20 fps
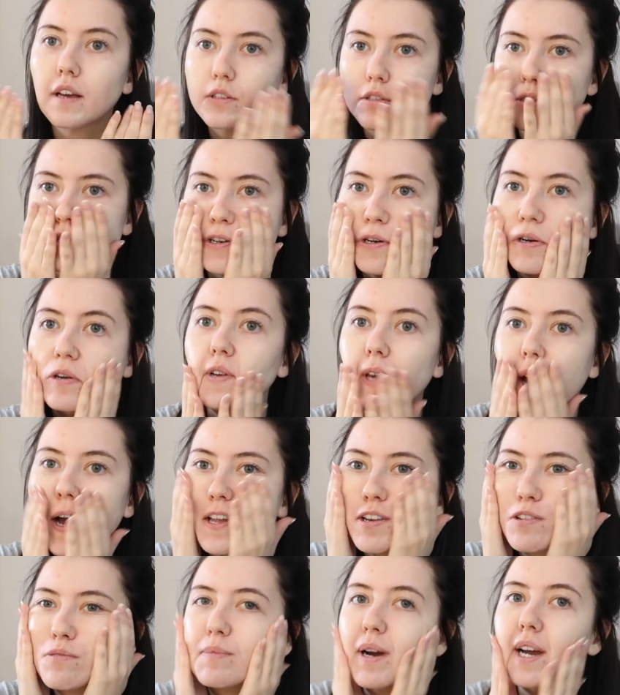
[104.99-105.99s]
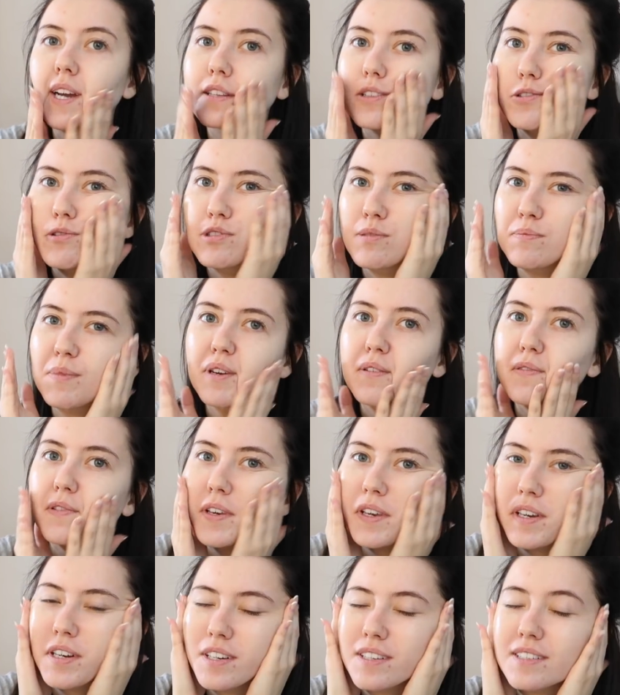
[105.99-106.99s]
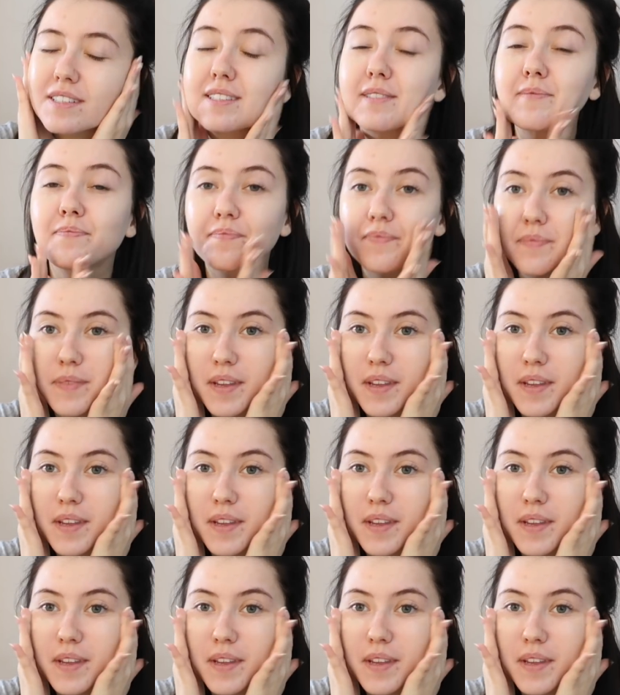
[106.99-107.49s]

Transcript: So yeah, I don't mind using my fingers.